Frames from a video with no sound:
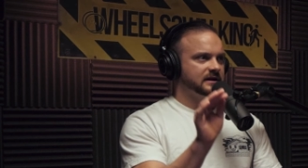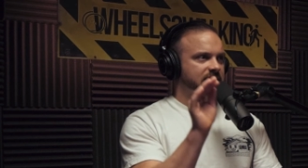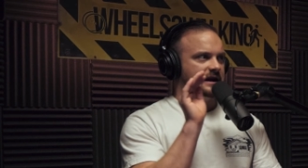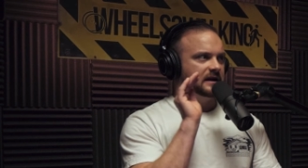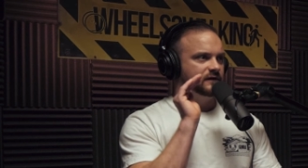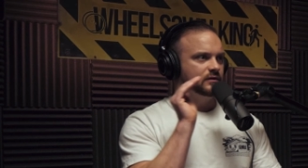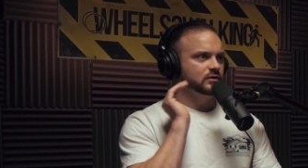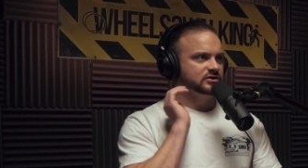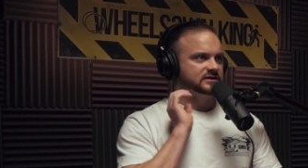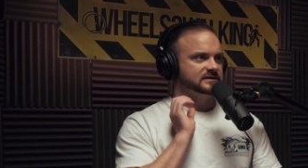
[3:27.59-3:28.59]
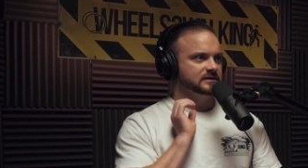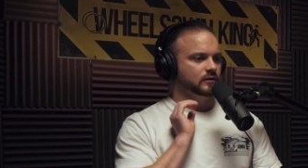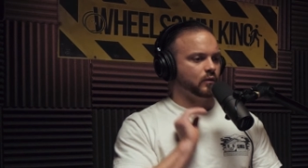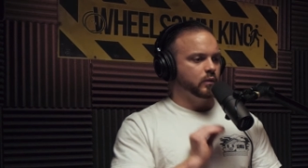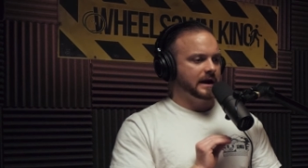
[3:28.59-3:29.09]
That if you would just
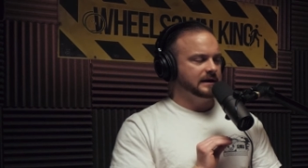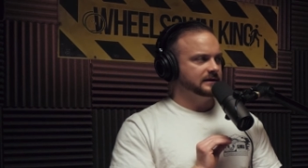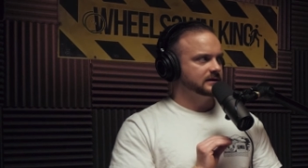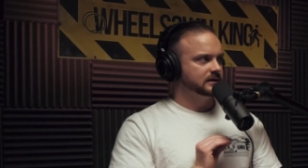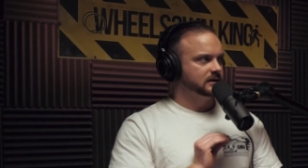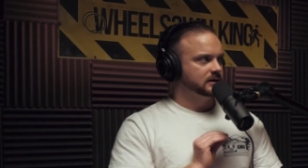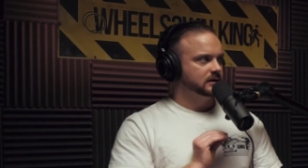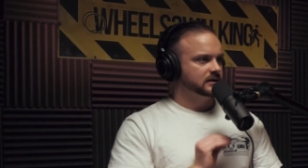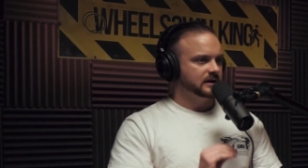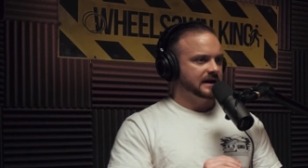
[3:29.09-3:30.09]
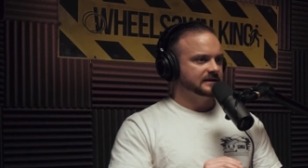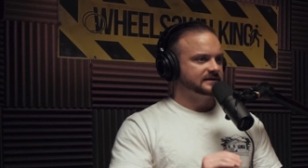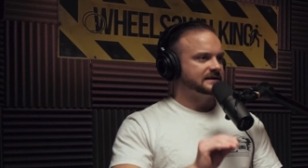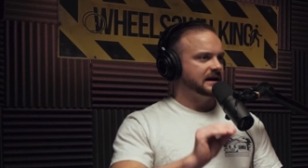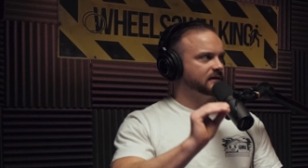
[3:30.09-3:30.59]
wait and
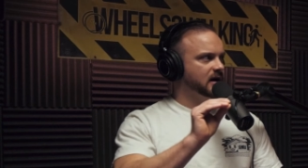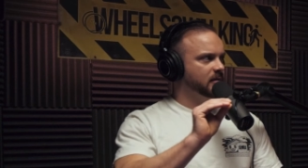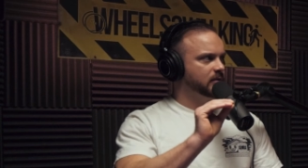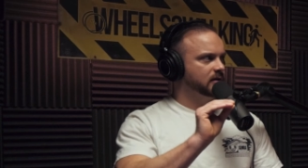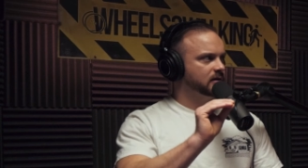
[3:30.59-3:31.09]
save up